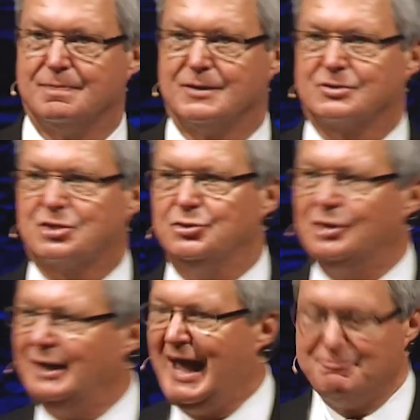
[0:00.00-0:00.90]
So you
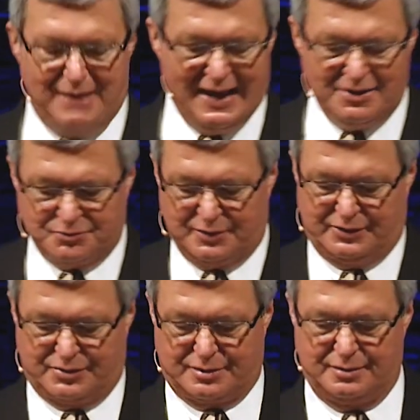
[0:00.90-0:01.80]
got to have
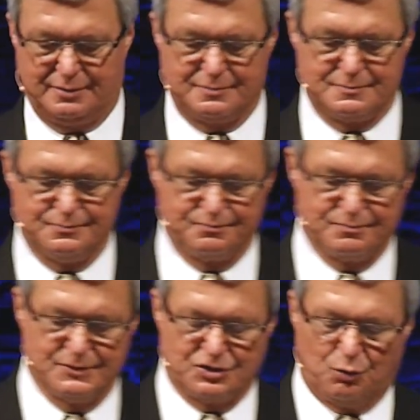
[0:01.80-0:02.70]
boundaries.
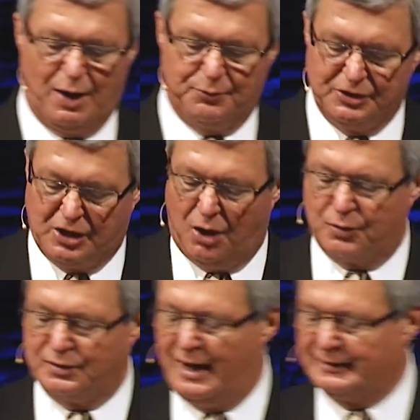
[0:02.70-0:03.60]
So wherever you go
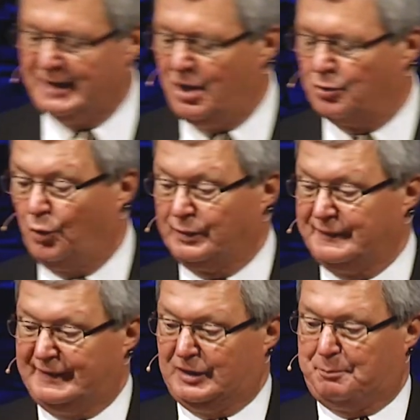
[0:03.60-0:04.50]
or not go, going
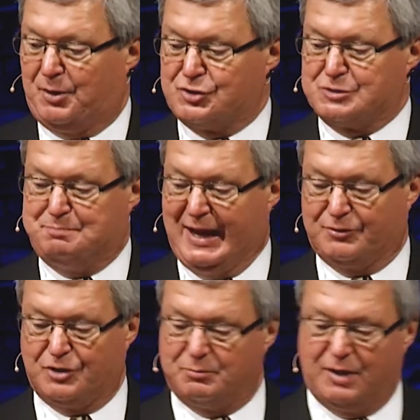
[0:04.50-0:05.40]
into another person's
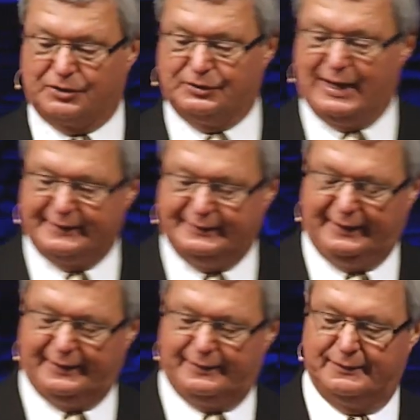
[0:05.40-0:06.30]
bedroom, not a good
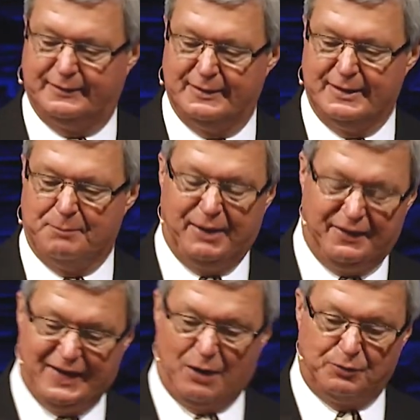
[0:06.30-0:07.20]
idea.
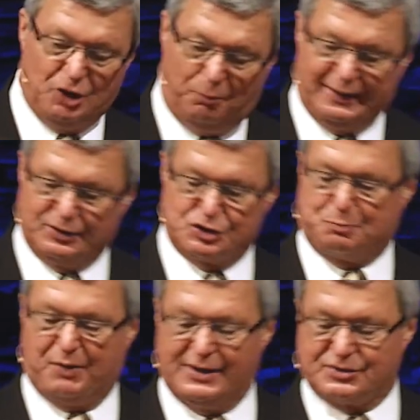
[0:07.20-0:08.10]
Being there when nobody else is
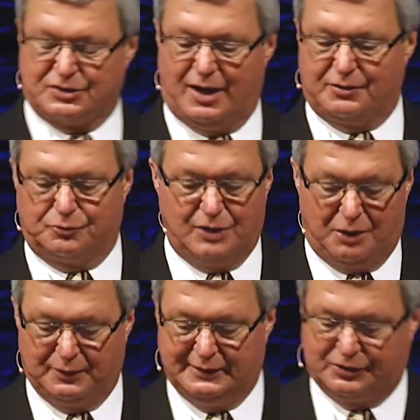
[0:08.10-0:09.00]
present, not, not
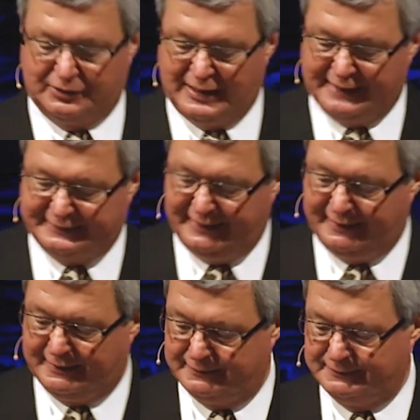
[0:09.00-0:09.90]
really a good idea.